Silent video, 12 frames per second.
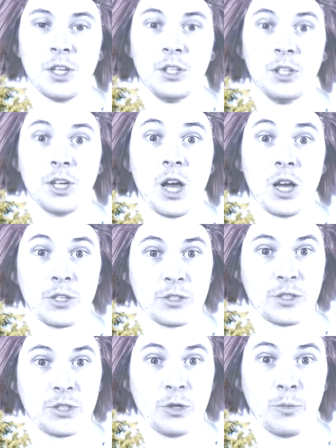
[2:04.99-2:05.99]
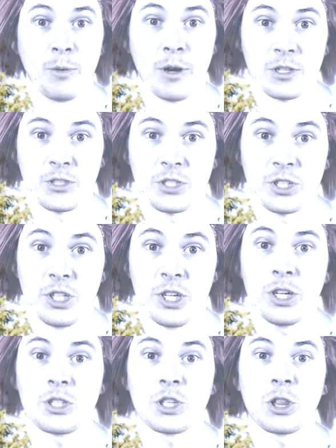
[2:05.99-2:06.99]
Yes, you must
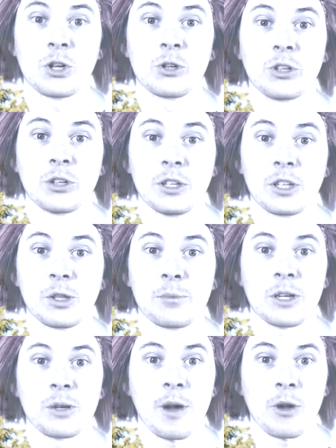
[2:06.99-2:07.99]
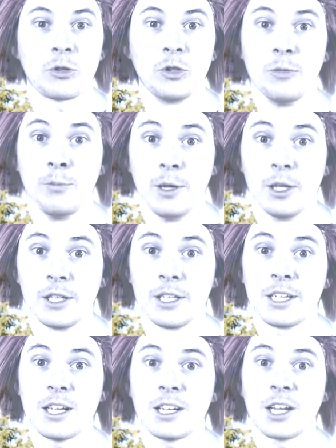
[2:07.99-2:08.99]
each learn a little bit about
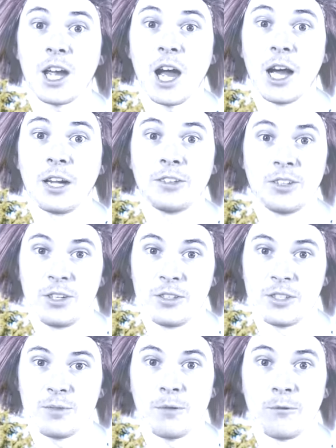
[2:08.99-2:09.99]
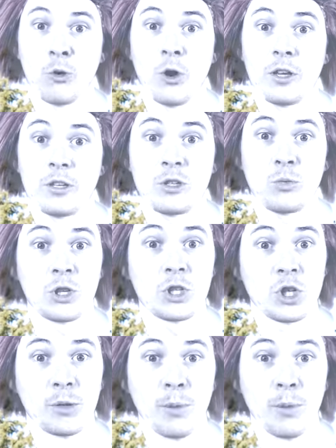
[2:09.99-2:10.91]
humility and kindness before I switch your